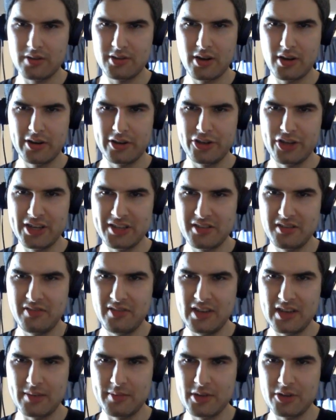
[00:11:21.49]
Sorry, Jesse
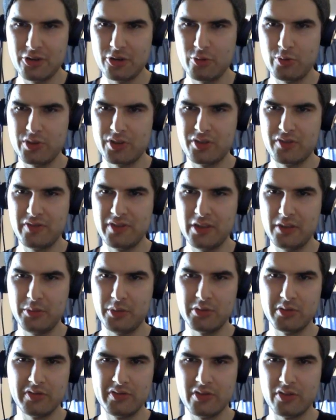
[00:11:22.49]
V. I'm not sure which film
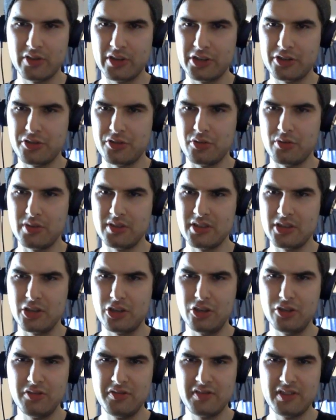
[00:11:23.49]
you're referring to. Is it a
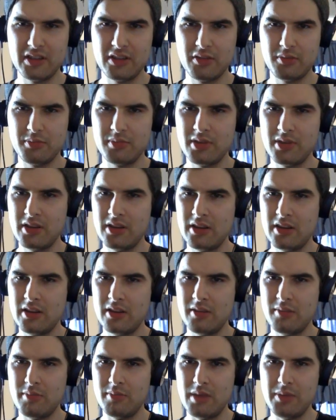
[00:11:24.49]
good film?
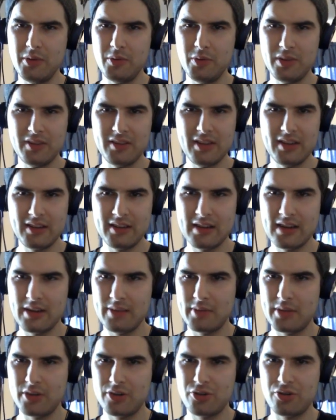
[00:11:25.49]
Maybe With Nail and I?
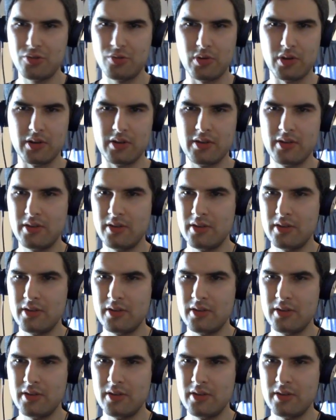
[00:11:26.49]
I'm not sure.